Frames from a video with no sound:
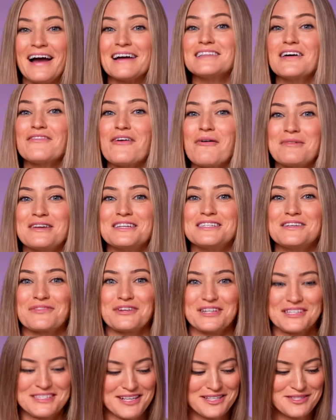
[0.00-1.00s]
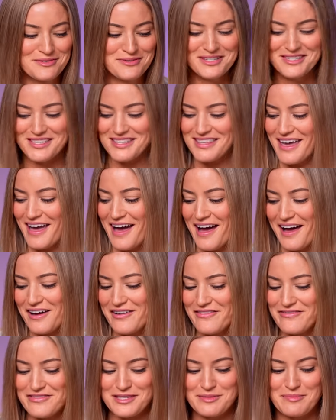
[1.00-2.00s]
I love how many different accessories that they have.